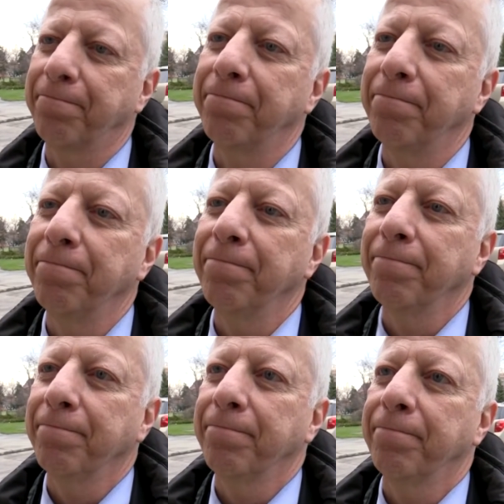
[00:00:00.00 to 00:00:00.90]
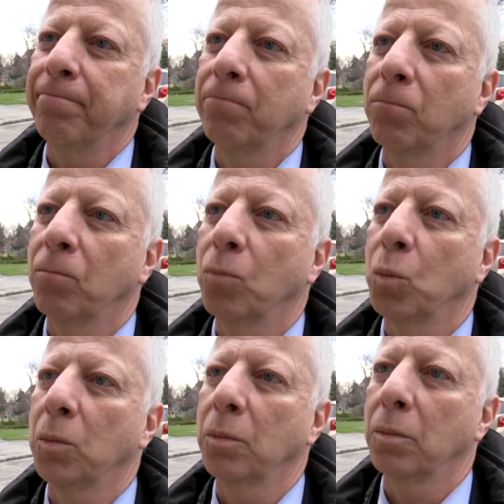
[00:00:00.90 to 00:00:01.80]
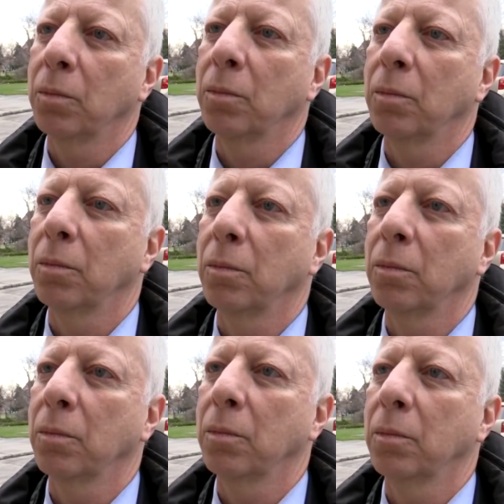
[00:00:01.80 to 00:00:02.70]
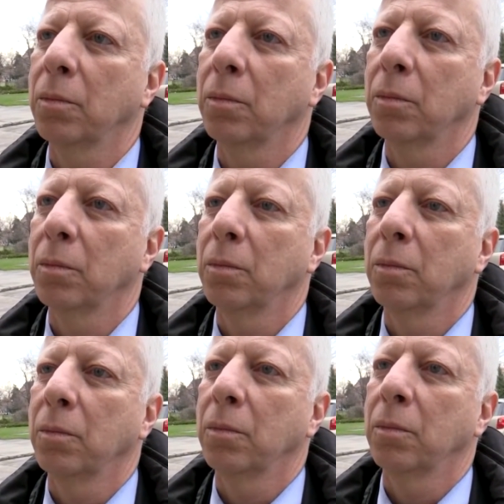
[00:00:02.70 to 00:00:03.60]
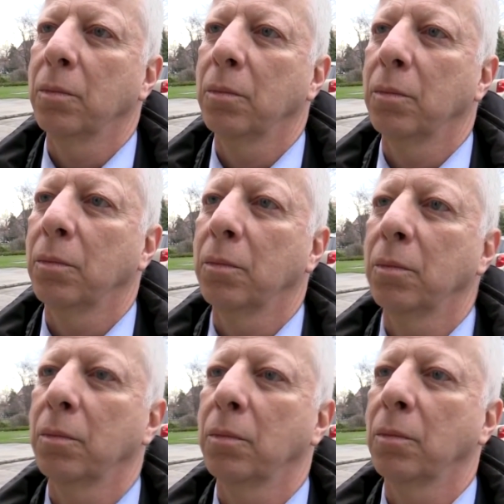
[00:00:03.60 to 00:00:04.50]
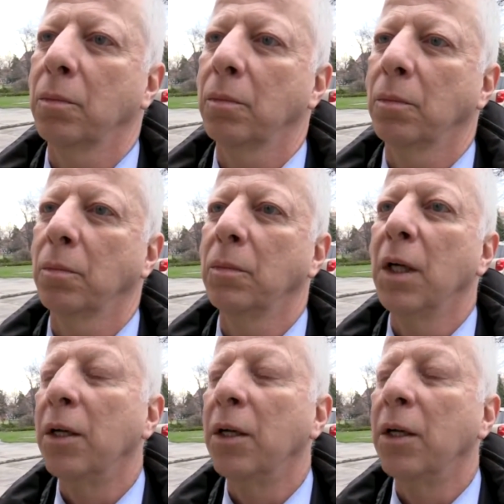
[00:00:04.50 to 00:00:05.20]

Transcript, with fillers: do you actually envision that many faculty members are going to get pink slipped?